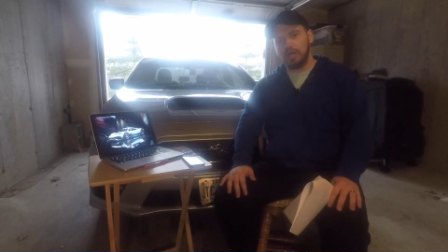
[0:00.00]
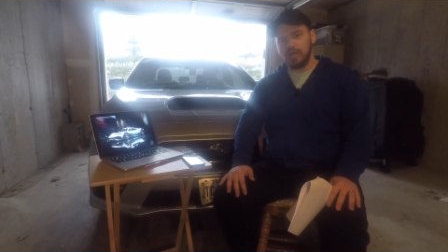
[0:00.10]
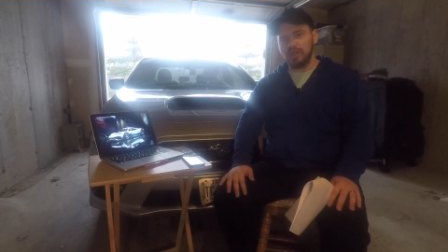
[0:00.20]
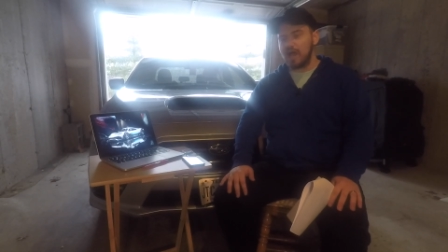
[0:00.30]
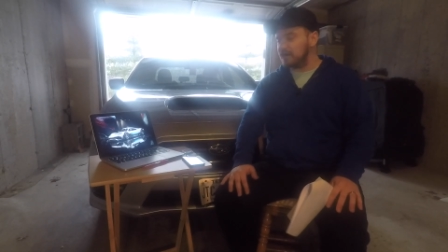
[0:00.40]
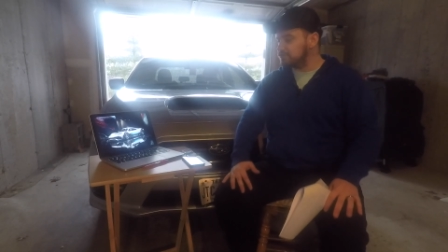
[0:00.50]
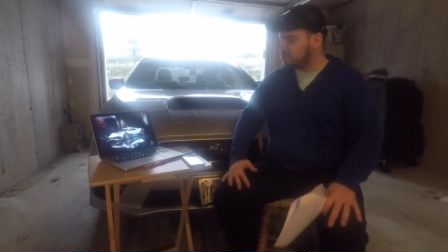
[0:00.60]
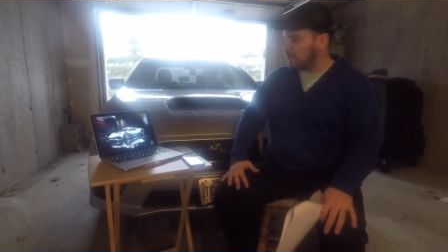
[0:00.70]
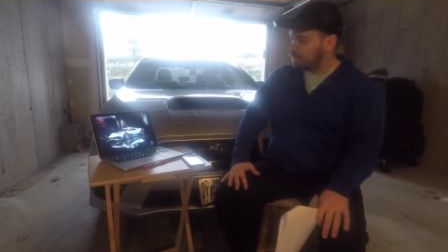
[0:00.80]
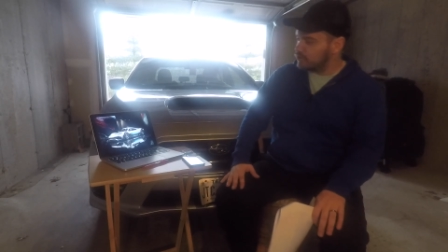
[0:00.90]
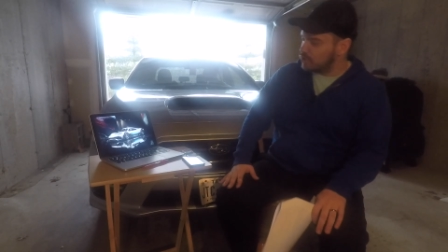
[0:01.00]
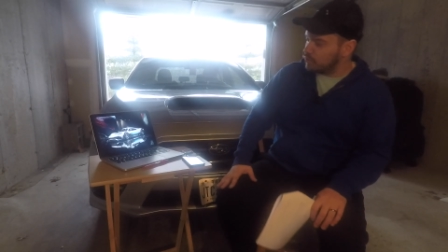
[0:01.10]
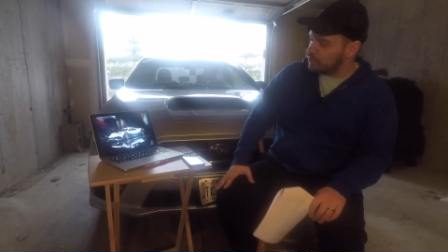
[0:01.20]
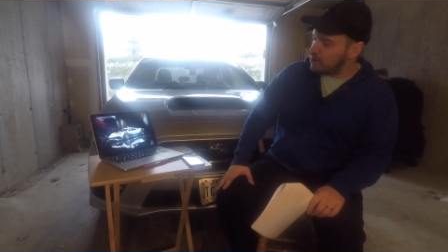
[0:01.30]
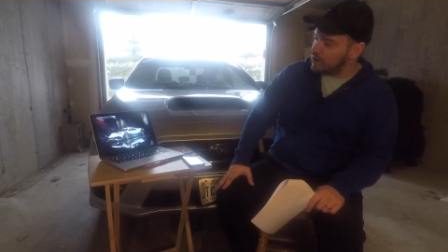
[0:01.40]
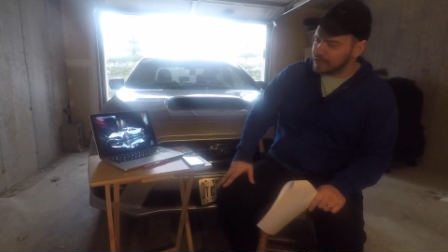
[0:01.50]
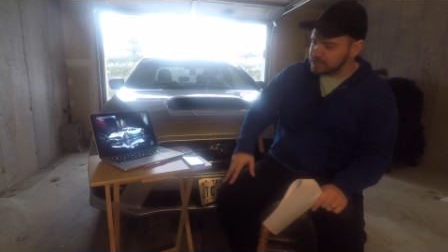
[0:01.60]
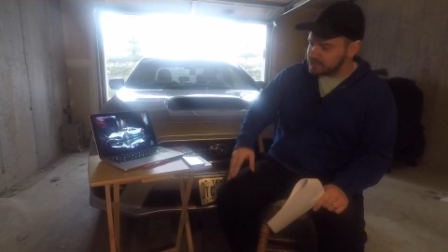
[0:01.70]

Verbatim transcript: A lot of stuff would go wrong and